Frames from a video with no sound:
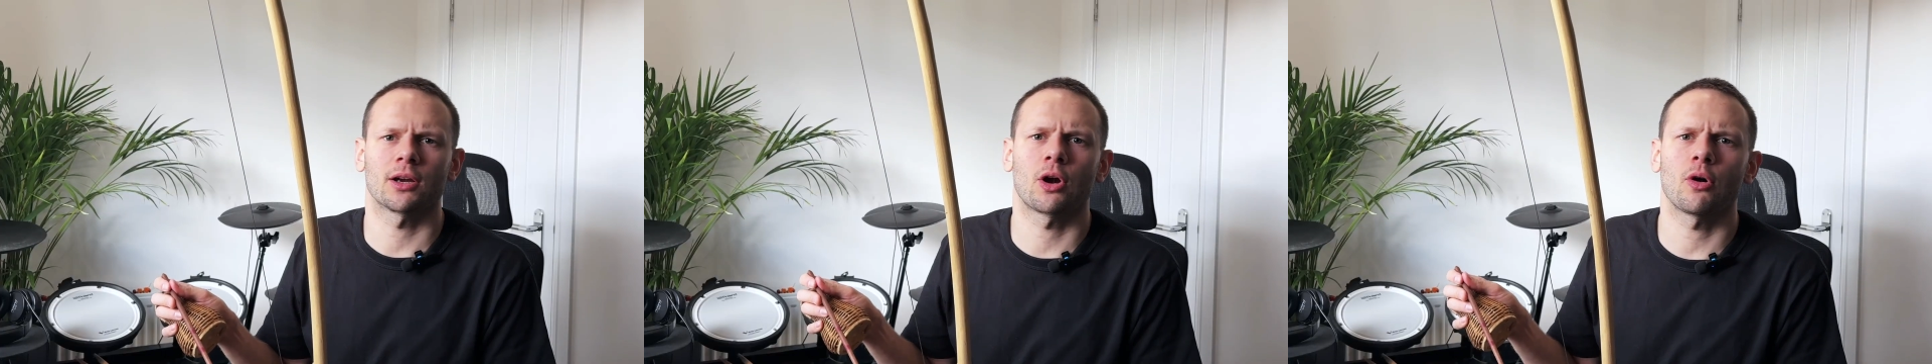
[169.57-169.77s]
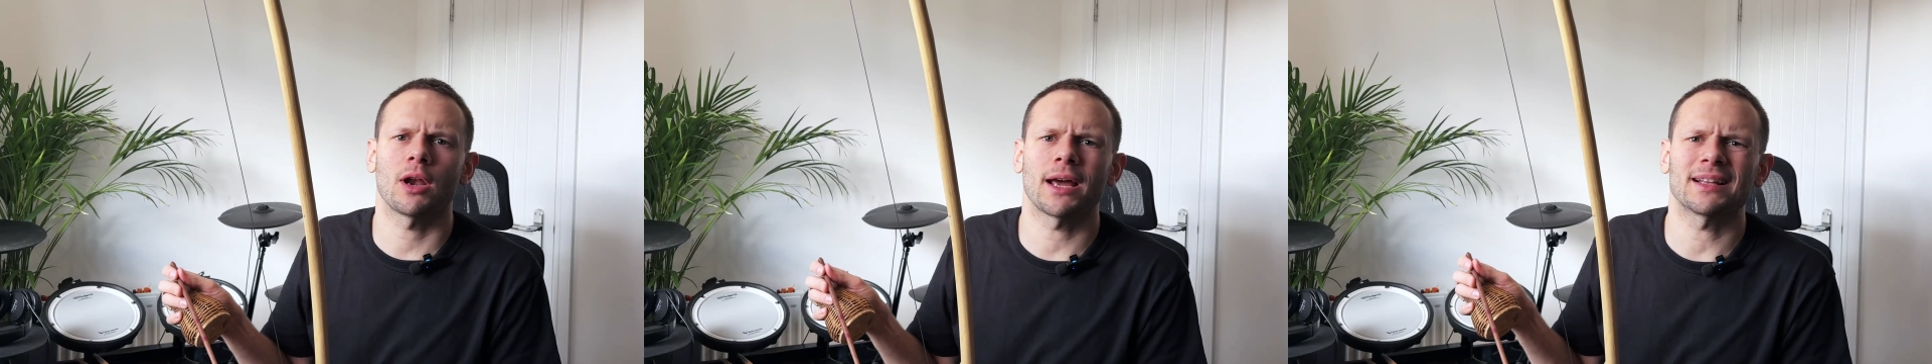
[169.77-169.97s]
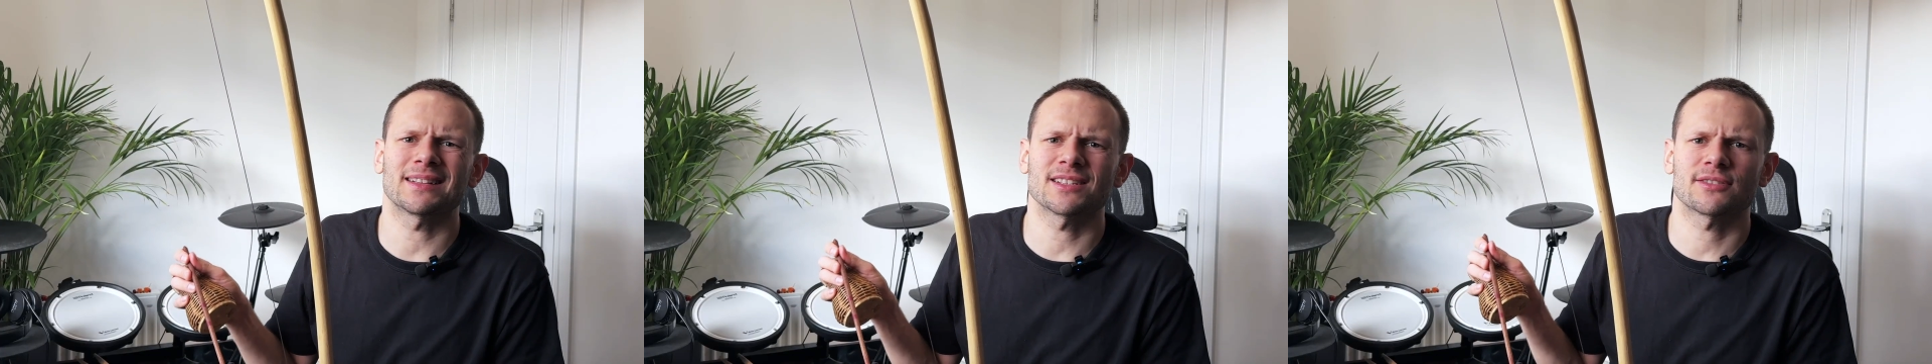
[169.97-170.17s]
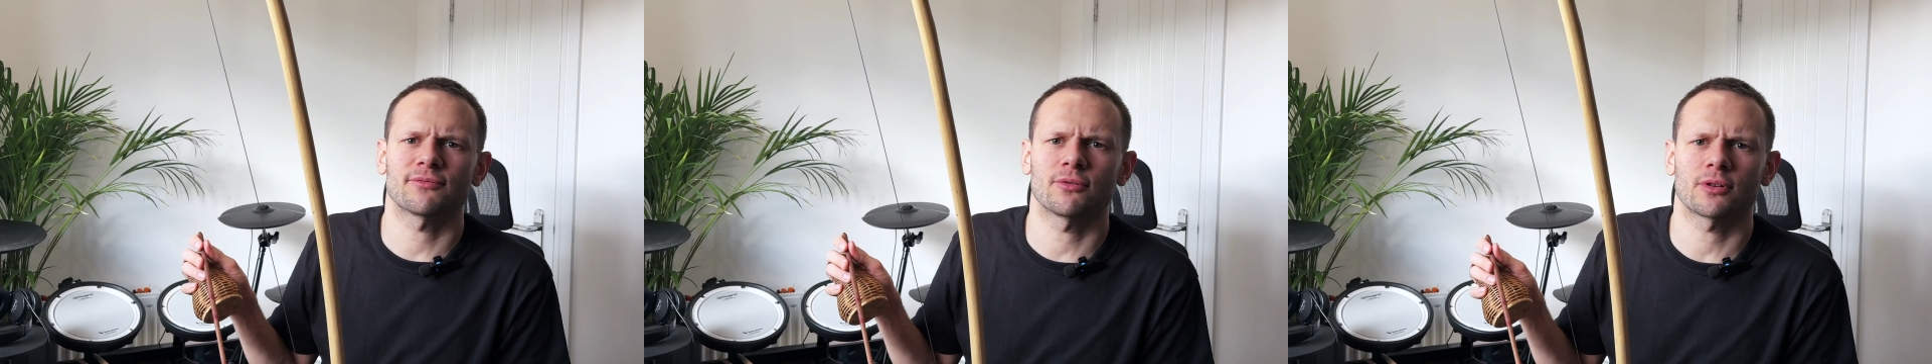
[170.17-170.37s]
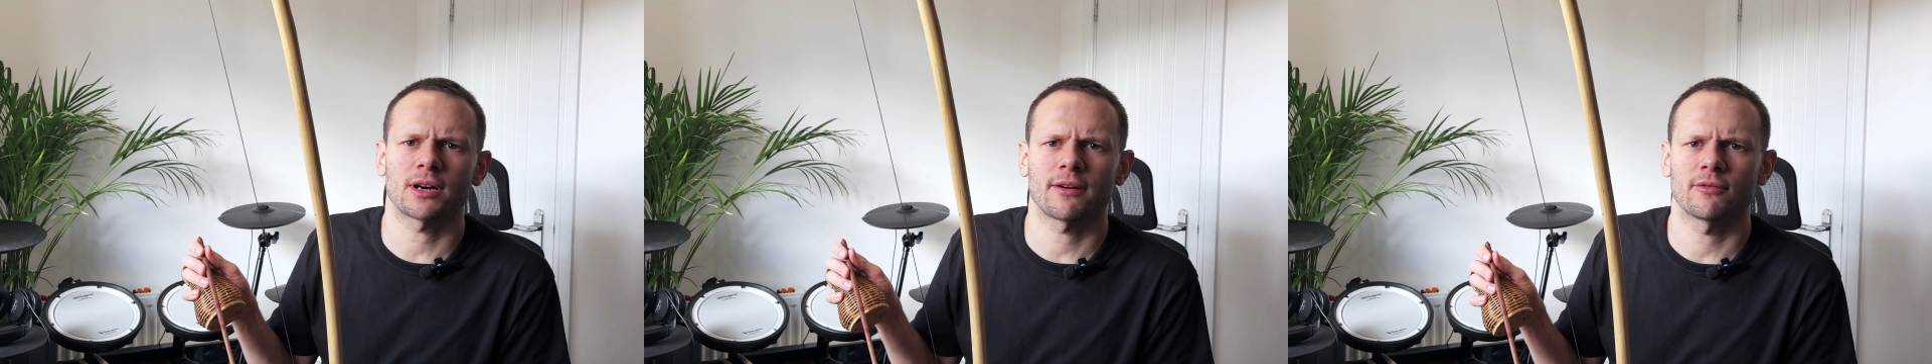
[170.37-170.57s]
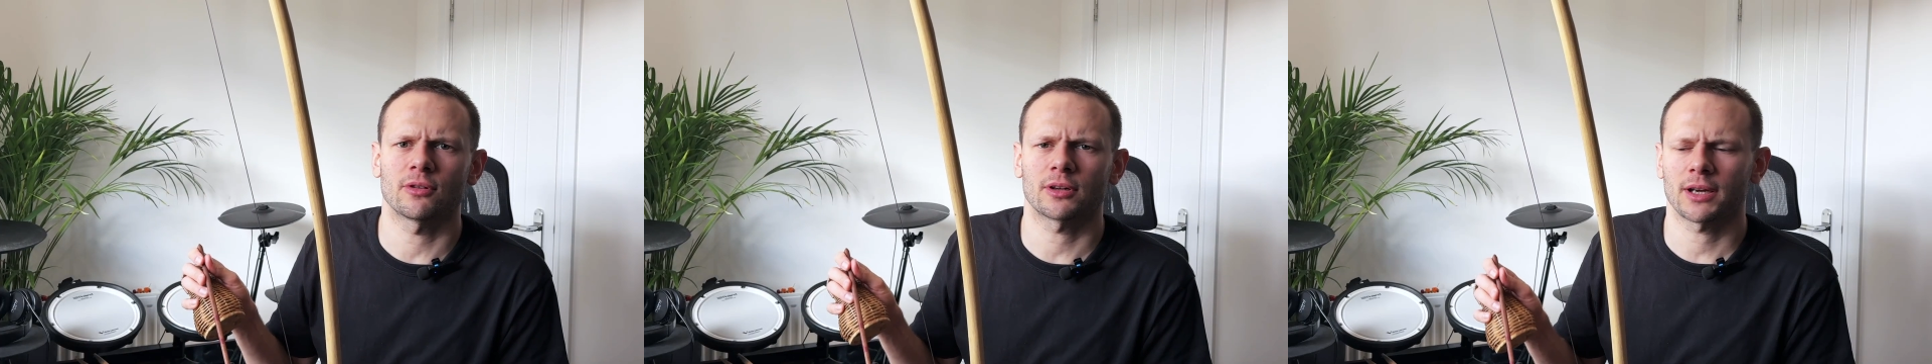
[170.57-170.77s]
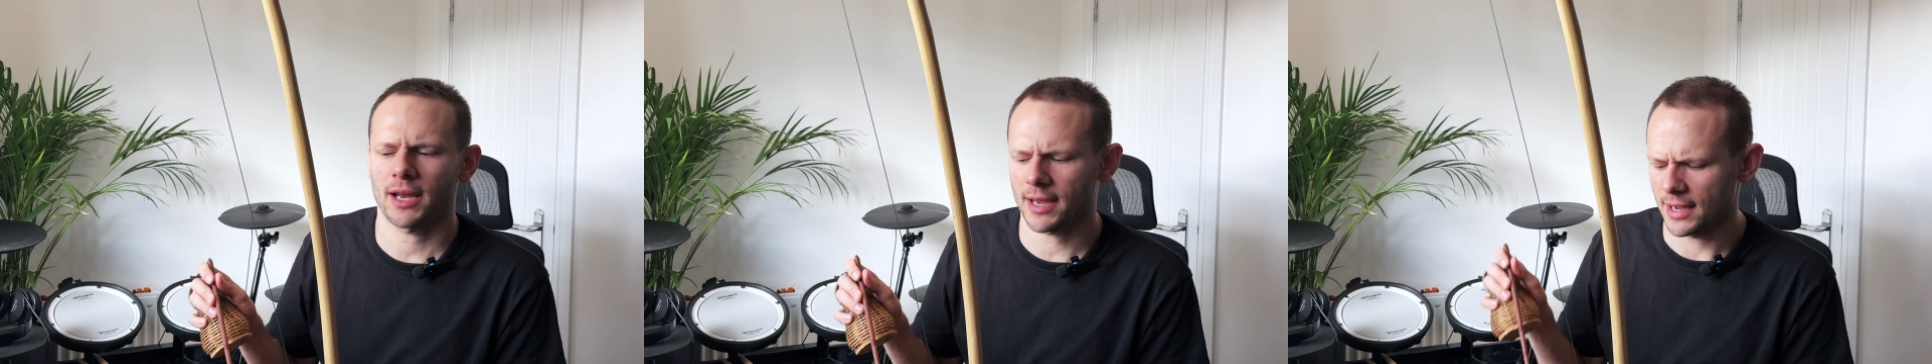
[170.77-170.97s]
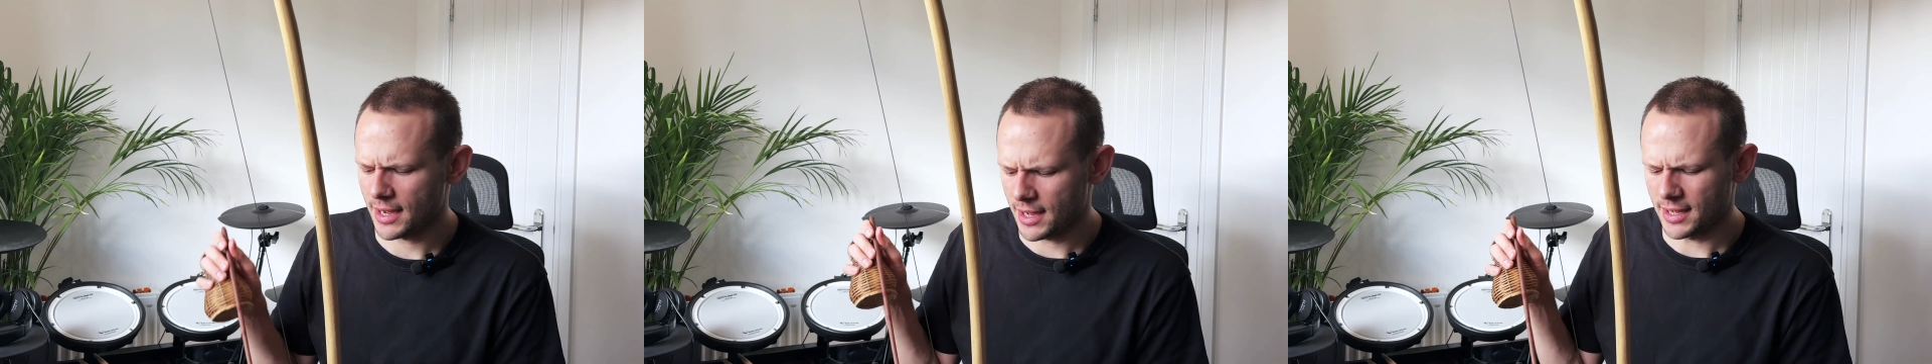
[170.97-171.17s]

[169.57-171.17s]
go like this forever, okay?